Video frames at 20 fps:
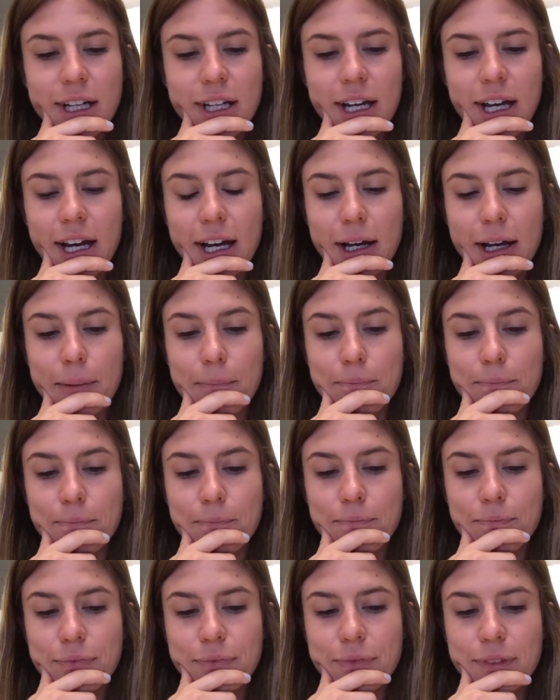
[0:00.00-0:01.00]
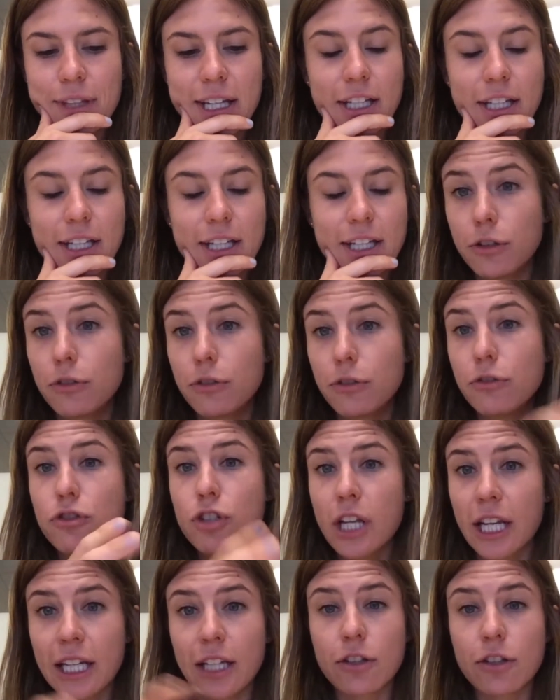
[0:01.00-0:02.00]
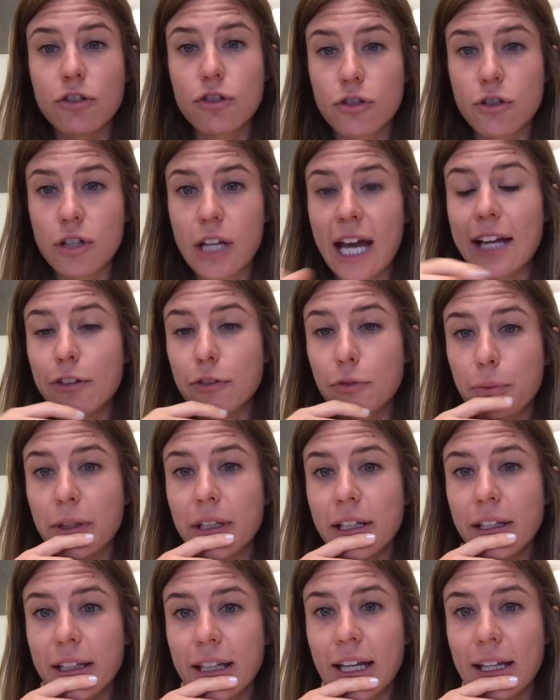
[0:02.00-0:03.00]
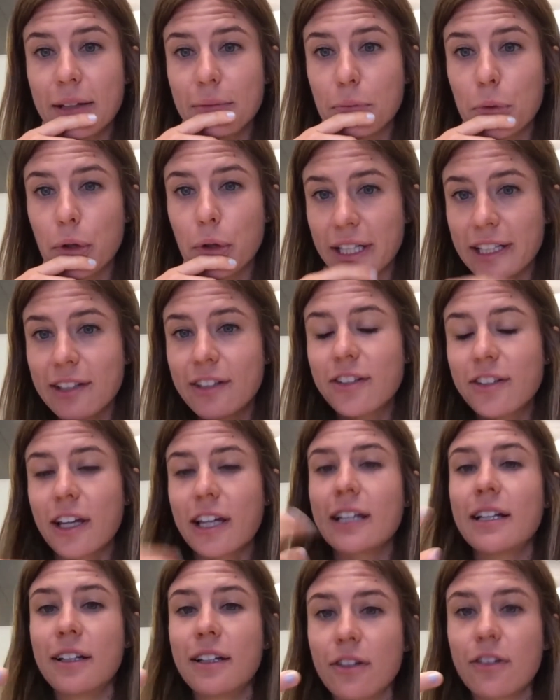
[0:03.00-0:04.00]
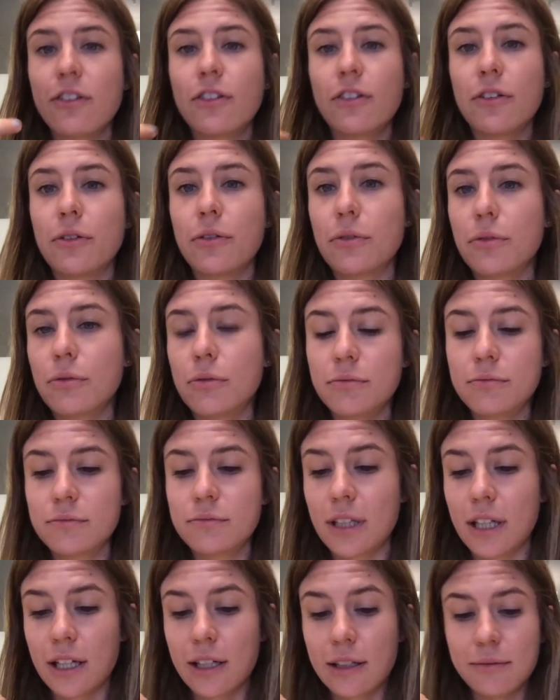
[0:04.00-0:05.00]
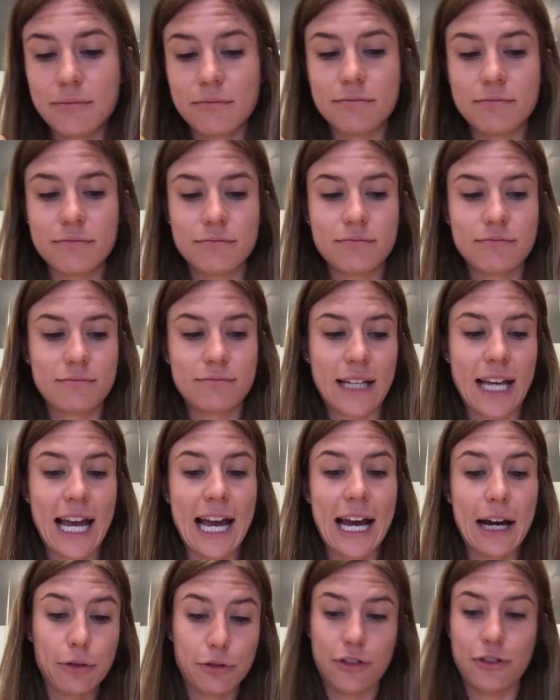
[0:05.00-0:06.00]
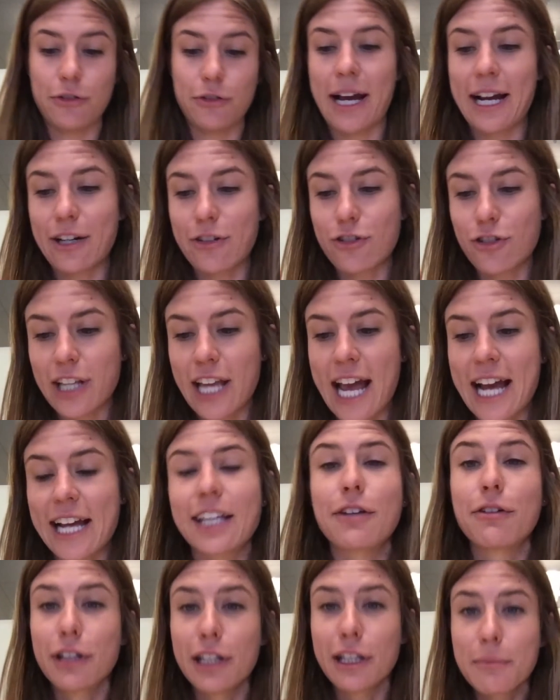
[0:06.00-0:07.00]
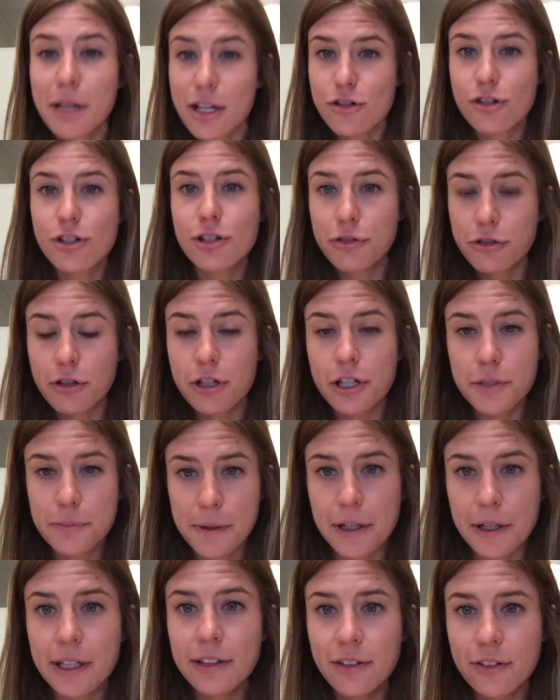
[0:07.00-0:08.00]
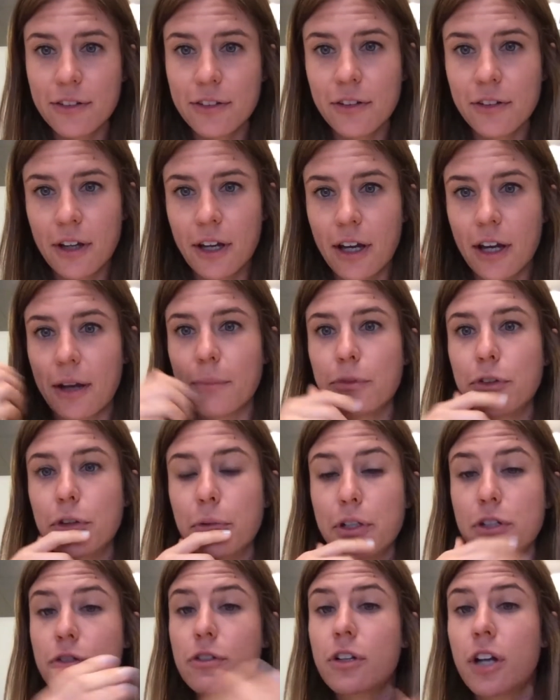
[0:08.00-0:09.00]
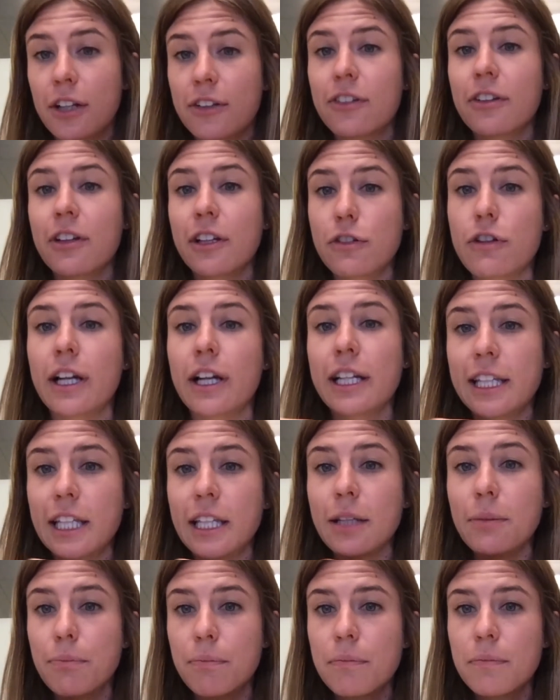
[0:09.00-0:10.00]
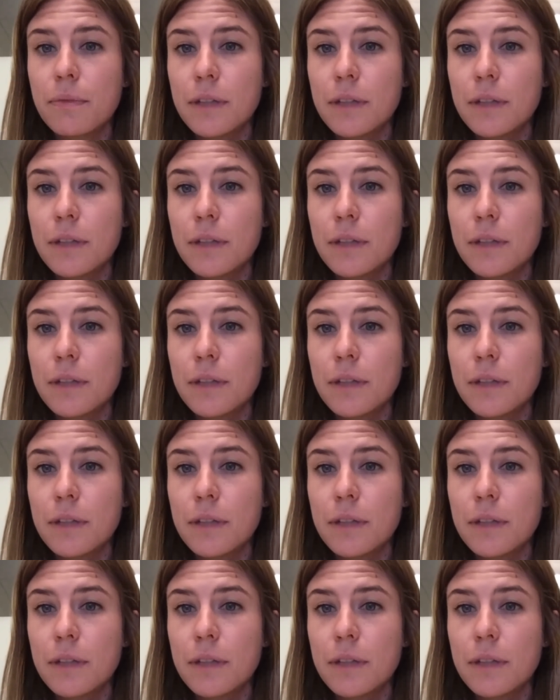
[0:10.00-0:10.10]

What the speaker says: They do change as we get more insight into how to actually accurately measure user experience. So we just constantly try to keep